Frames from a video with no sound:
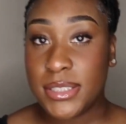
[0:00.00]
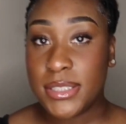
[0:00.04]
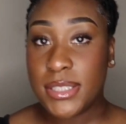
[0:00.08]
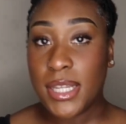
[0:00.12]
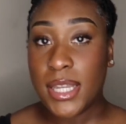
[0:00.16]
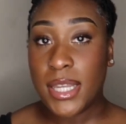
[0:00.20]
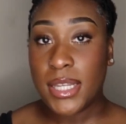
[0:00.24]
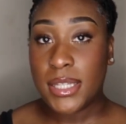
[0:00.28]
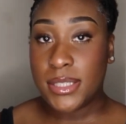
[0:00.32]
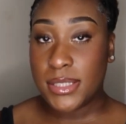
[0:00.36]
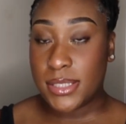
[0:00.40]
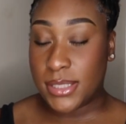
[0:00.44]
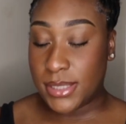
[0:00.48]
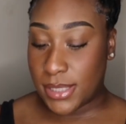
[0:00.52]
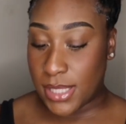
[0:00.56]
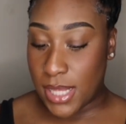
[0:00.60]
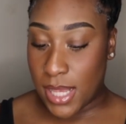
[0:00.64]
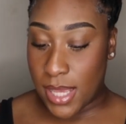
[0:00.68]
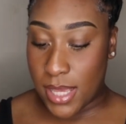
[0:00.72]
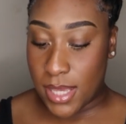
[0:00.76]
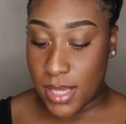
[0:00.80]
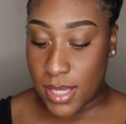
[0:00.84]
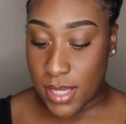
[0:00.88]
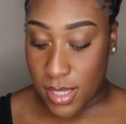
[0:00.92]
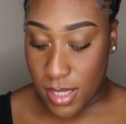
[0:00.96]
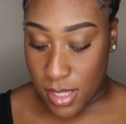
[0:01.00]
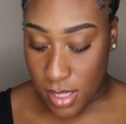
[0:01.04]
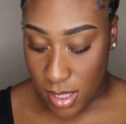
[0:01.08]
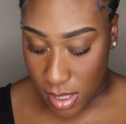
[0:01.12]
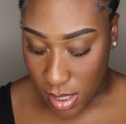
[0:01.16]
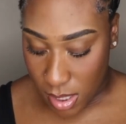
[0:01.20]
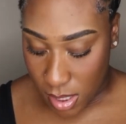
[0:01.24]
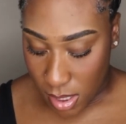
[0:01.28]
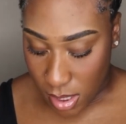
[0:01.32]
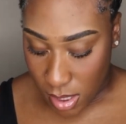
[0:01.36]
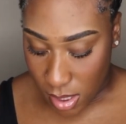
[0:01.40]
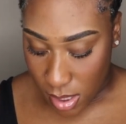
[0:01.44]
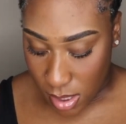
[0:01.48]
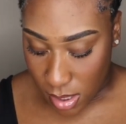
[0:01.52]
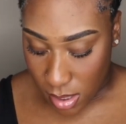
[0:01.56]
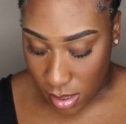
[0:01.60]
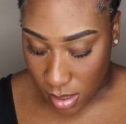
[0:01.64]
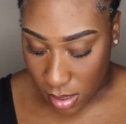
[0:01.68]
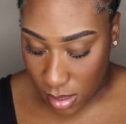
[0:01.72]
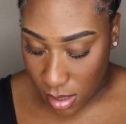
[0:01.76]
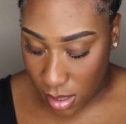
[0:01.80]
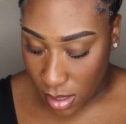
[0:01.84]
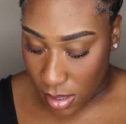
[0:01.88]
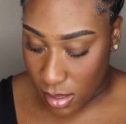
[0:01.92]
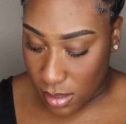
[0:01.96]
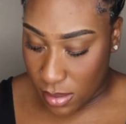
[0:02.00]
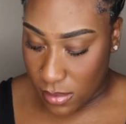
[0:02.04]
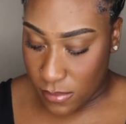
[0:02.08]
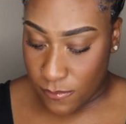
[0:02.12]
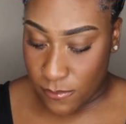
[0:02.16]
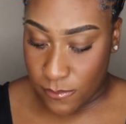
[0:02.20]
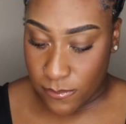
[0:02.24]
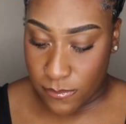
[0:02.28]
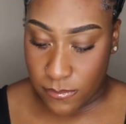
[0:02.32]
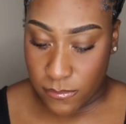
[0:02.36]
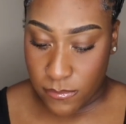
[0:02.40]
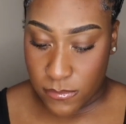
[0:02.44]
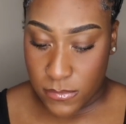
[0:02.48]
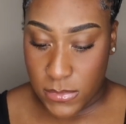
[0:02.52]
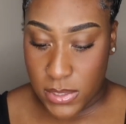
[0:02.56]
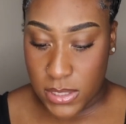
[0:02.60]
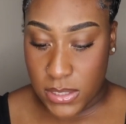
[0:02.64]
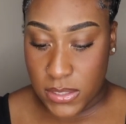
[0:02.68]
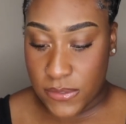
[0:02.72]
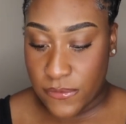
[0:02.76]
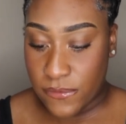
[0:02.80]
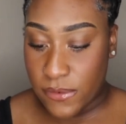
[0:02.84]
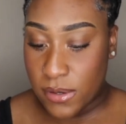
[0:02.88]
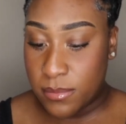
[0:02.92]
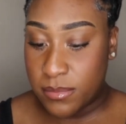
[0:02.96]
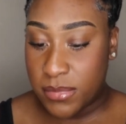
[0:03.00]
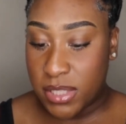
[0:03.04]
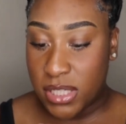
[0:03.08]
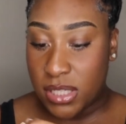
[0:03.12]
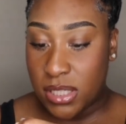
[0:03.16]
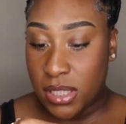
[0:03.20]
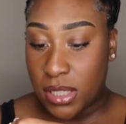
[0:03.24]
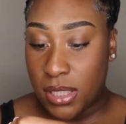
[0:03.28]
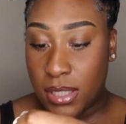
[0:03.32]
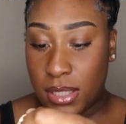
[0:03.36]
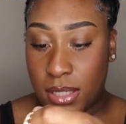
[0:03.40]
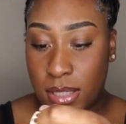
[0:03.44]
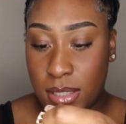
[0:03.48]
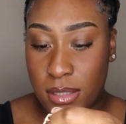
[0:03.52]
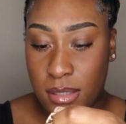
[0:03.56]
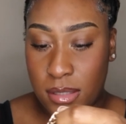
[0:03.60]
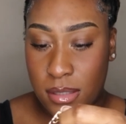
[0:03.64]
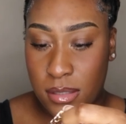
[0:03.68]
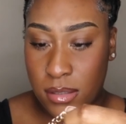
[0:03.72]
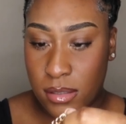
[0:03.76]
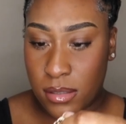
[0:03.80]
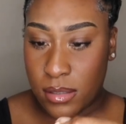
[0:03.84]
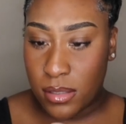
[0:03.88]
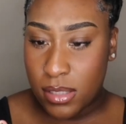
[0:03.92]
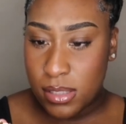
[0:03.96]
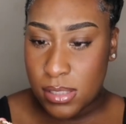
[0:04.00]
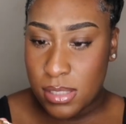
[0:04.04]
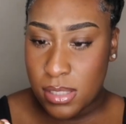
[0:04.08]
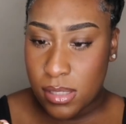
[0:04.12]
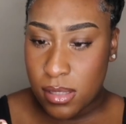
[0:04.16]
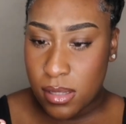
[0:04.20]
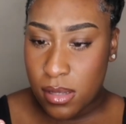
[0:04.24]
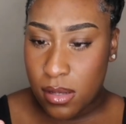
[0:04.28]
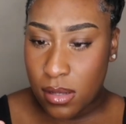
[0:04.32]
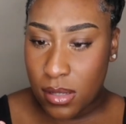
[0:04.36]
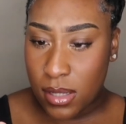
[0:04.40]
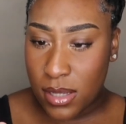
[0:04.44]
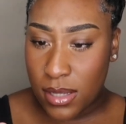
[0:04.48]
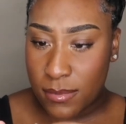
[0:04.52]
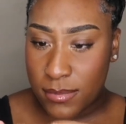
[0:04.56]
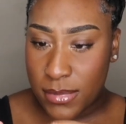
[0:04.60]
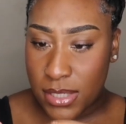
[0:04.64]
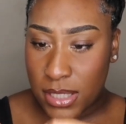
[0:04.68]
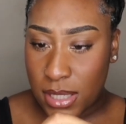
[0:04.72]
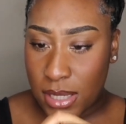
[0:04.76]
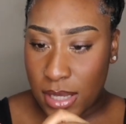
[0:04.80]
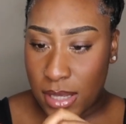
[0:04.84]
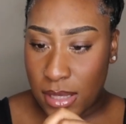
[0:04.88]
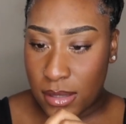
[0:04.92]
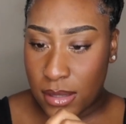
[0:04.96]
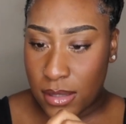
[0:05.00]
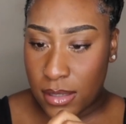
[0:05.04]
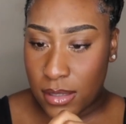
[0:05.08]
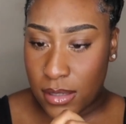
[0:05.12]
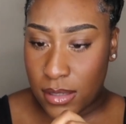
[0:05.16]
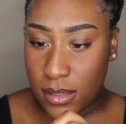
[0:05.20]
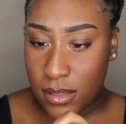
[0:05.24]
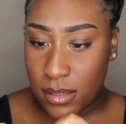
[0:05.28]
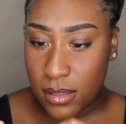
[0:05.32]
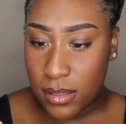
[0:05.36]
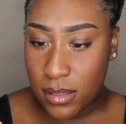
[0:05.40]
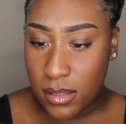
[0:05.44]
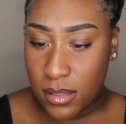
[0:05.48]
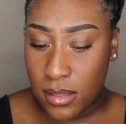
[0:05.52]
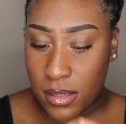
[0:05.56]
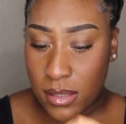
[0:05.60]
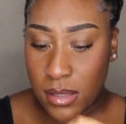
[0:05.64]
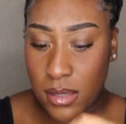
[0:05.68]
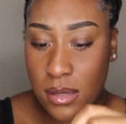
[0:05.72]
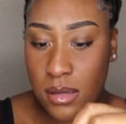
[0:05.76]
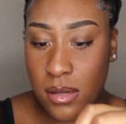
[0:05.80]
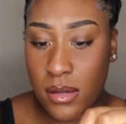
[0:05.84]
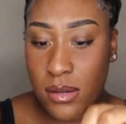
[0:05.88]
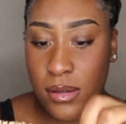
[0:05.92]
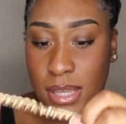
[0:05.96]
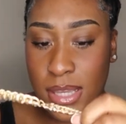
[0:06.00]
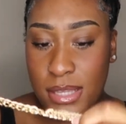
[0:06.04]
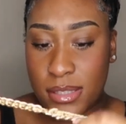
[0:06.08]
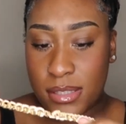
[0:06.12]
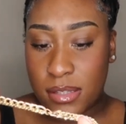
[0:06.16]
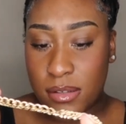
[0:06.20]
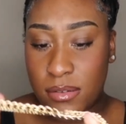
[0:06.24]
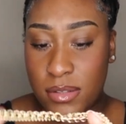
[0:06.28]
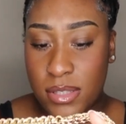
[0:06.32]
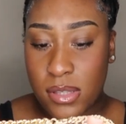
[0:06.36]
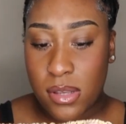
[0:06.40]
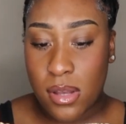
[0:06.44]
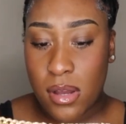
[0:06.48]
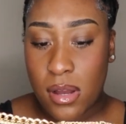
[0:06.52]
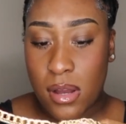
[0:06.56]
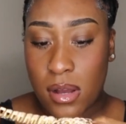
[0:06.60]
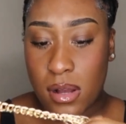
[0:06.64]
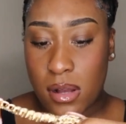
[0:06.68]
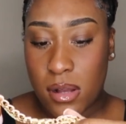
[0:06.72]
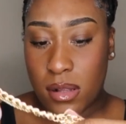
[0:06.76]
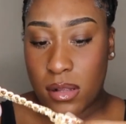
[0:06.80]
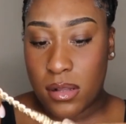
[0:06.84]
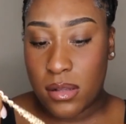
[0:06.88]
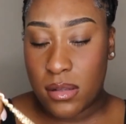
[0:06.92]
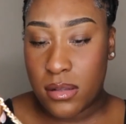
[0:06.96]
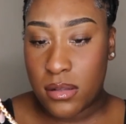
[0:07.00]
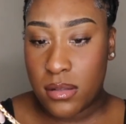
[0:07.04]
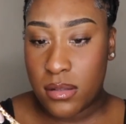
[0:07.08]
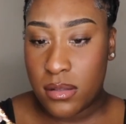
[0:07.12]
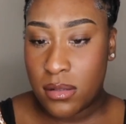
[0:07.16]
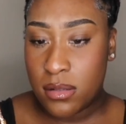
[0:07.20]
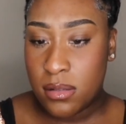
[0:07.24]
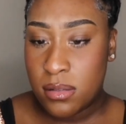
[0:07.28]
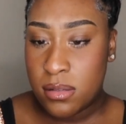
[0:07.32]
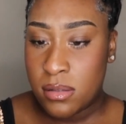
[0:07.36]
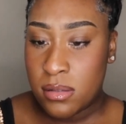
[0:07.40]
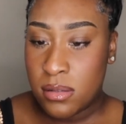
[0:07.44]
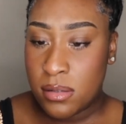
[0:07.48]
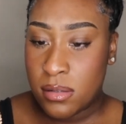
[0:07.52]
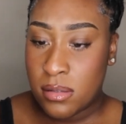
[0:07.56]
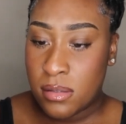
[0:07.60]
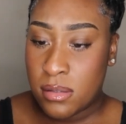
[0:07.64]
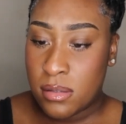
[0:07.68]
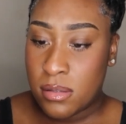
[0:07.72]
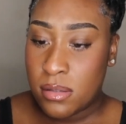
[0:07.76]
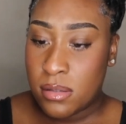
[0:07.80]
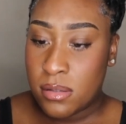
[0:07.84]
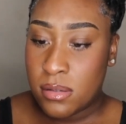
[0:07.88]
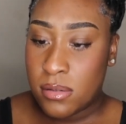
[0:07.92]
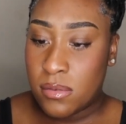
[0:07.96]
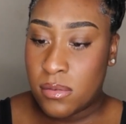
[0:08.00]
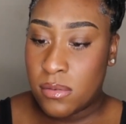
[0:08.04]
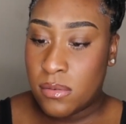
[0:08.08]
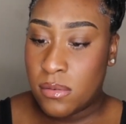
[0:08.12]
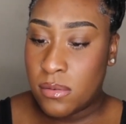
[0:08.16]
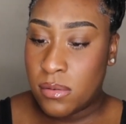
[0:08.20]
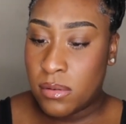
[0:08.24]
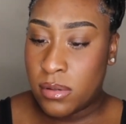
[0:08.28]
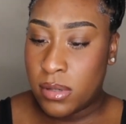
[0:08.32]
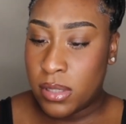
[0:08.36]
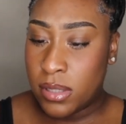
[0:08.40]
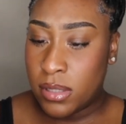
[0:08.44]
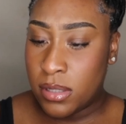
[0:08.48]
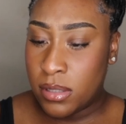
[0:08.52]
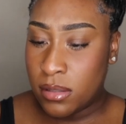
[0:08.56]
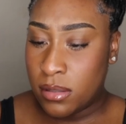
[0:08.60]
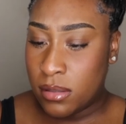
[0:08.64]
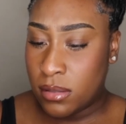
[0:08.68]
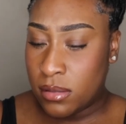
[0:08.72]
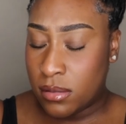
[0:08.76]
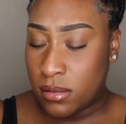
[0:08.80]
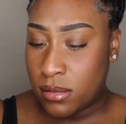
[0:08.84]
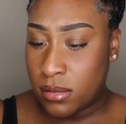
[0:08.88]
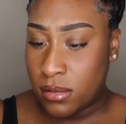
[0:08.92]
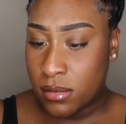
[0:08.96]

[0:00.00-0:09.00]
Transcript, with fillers: chain set um, is from Shein. Does it all come together? Okay, so it's all on